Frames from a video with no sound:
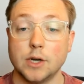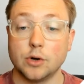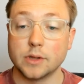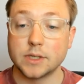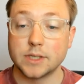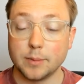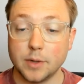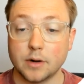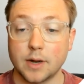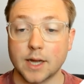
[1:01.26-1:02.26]
During the same
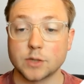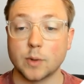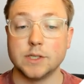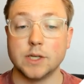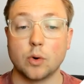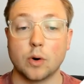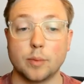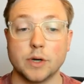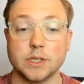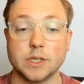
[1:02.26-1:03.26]
year, XYZ
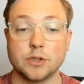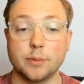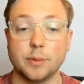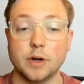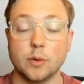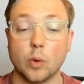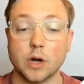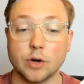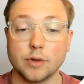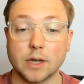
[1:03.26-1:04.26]
Corporation distributed
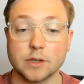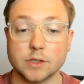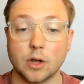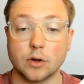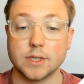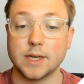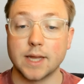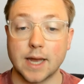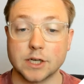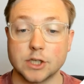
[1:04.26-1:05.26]
$100,000 in
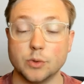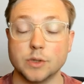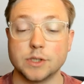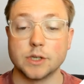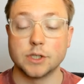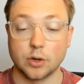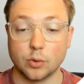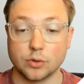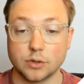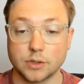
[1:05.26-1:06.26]
cash to its
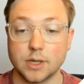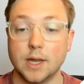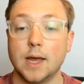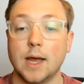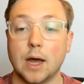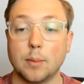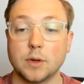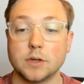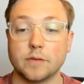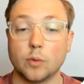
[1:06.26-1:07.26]
shareholders. How
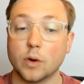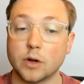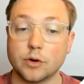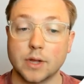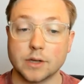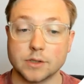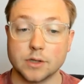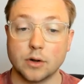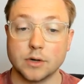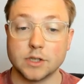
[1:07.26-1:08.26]
much of the
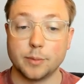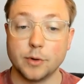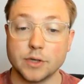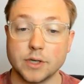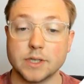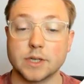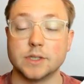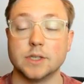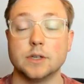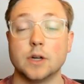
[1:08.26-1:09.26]
$100,000 distribution is
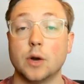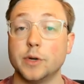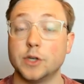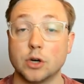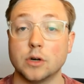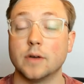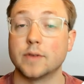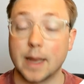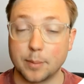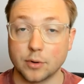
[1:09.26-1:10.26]
considered a return of
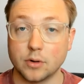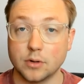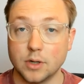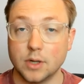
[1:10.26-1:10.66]
capital?